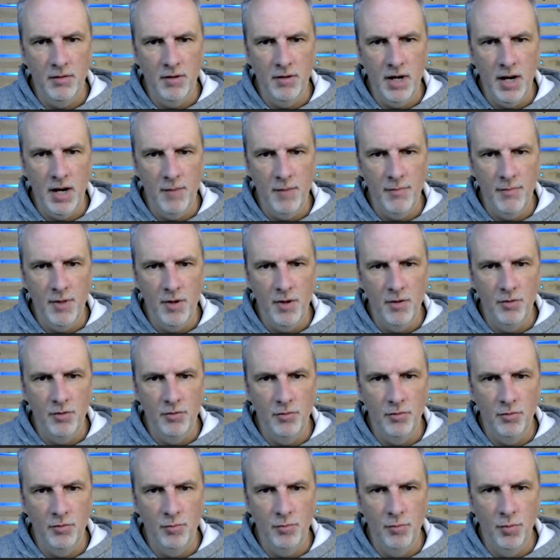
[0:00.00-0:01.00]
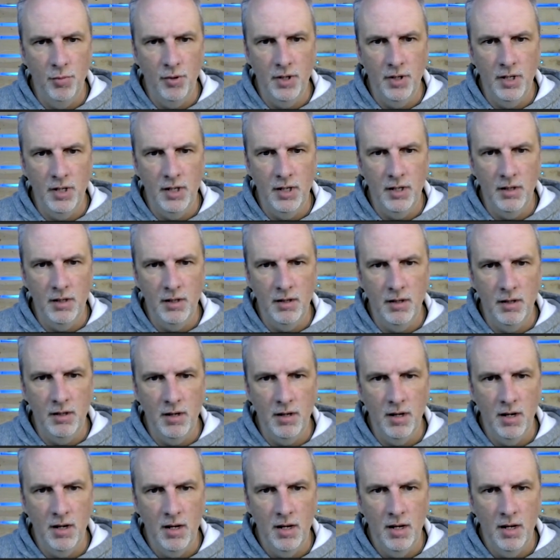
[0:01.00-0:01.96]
Grab those, bring